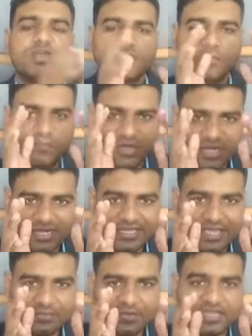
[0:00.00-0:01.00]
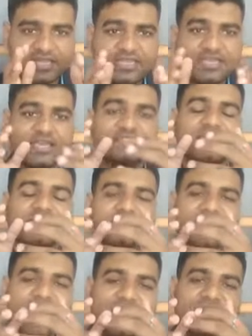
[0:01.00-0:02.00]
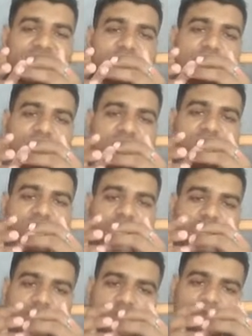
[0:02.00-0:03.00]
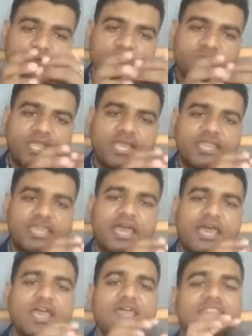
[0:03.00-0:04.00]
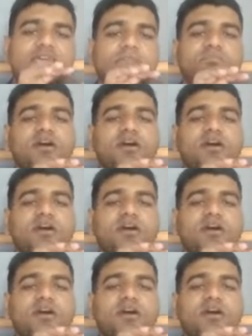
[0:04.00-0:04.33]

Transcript: the blood capillary that carry the blood away from that area, that